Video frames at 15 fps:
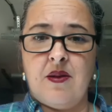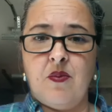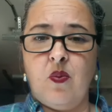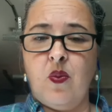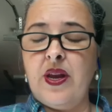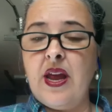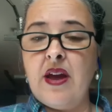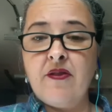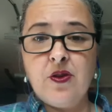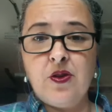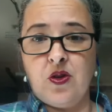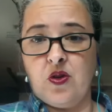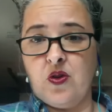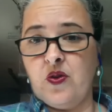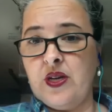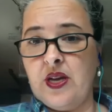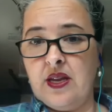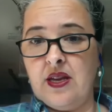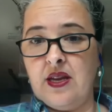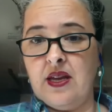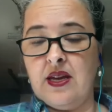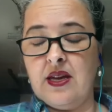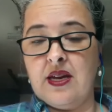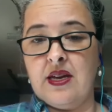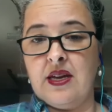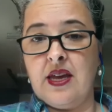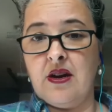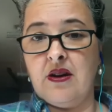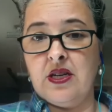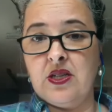whenever you're creating a
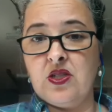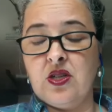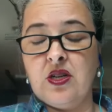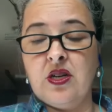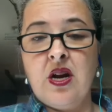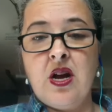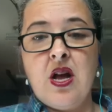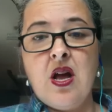character.